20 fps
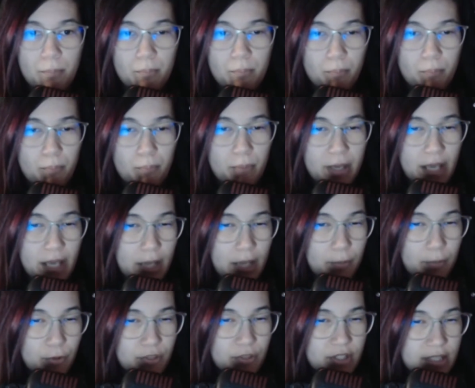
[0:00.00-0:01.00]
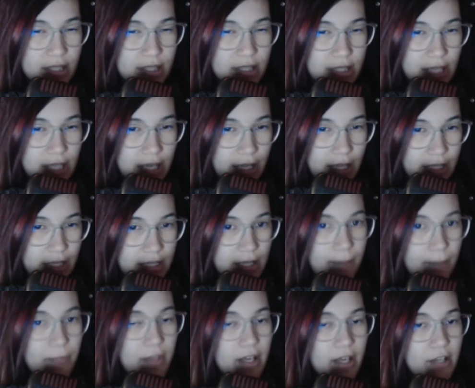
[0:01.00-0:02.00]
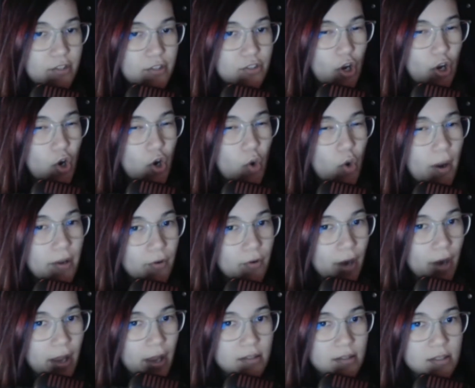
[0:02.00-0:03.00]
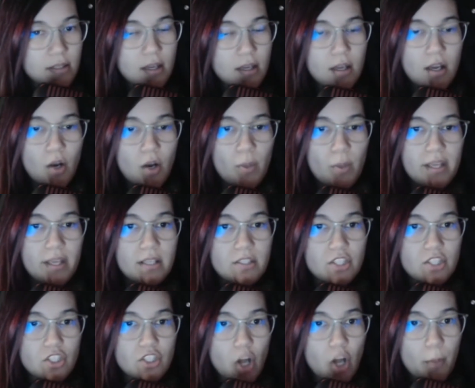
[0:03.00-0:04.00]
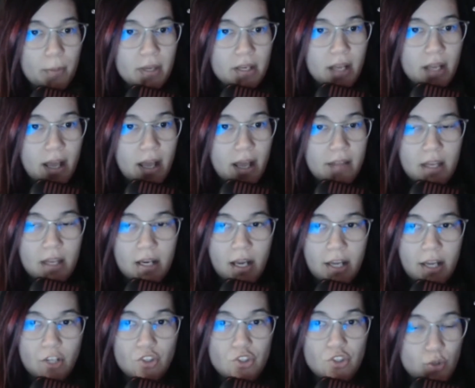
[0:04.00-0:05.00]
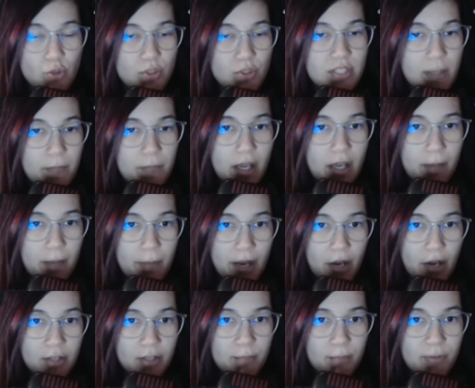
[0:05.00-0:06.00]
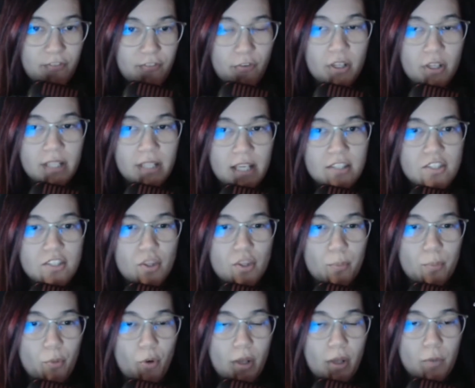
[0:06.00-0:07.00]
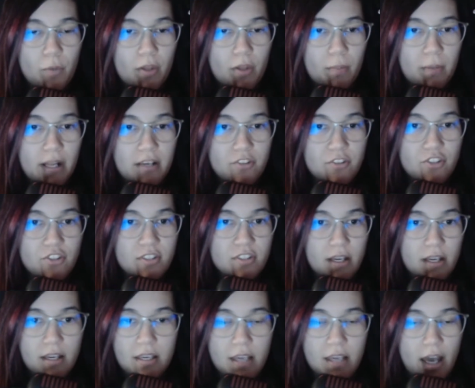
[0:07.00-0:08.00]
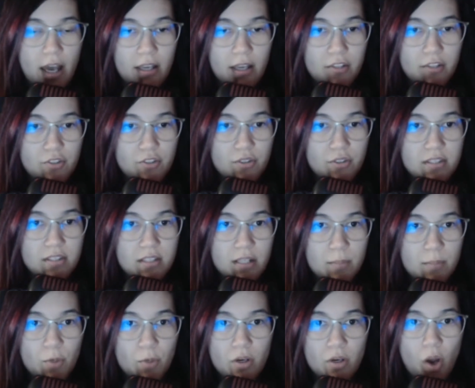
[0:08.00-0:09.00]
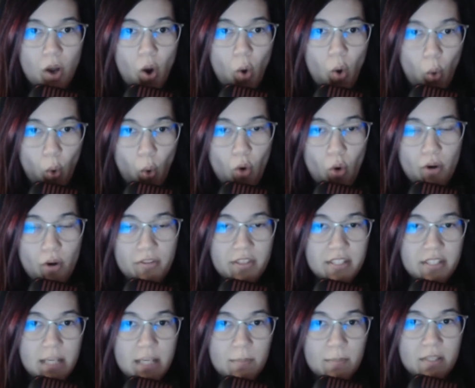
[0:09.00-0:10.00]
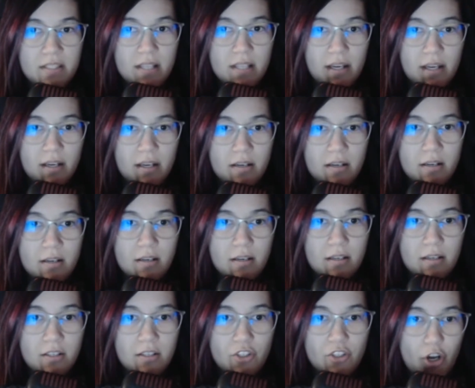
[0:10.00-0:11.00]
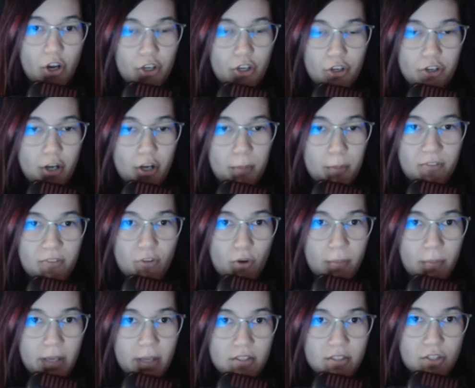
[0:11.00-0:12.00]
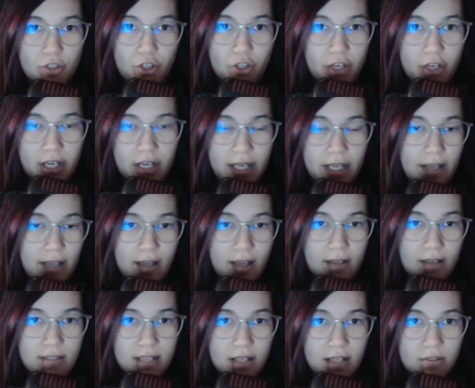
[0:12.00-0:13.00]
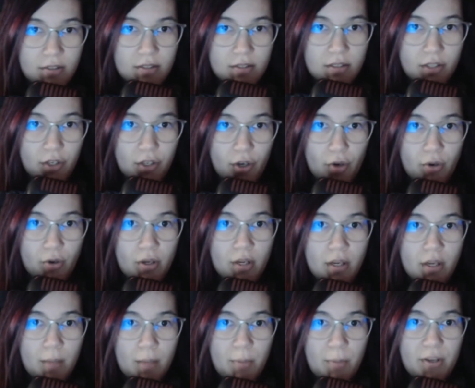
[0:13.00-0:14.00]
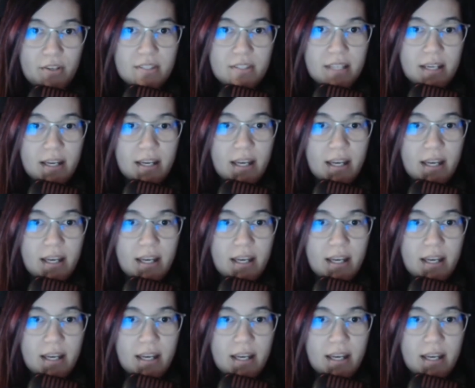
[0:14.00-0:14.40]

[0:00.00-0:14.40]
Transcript: be able to see that something is not quite right, we can stop it and then like do something about it before it gets to the point where the player is just like, yeah, I can't do this anymore, or the team is like, yeah, you're not performing, so you're gonna get kicked out, you know. Because like